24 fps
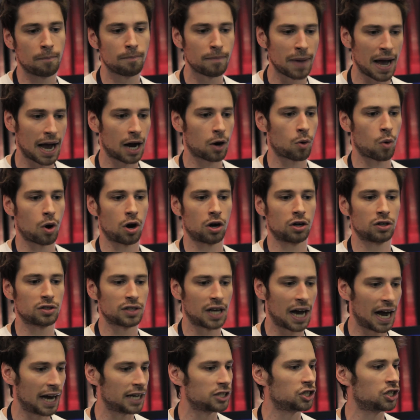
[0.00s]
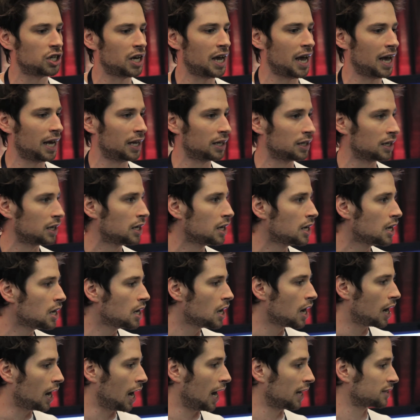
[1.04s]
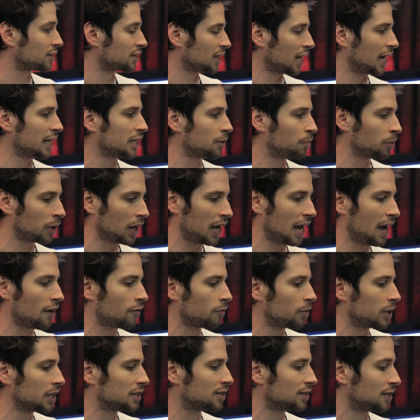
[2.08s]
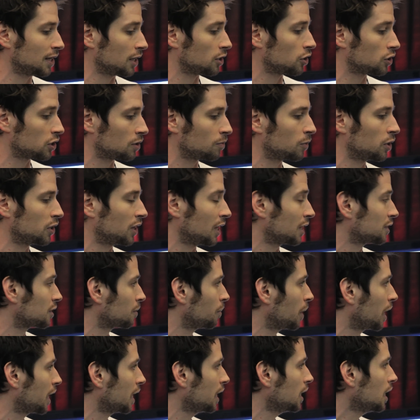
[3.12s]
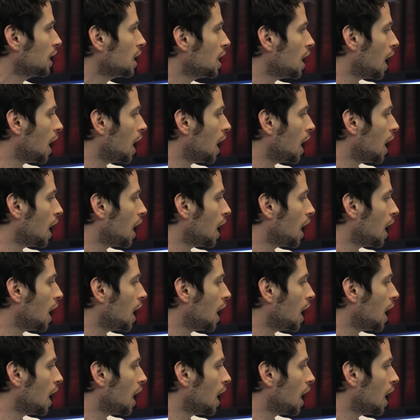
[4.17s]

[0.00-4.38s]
Macworld, IGN, Slide to Play, everybody's said some good things about it.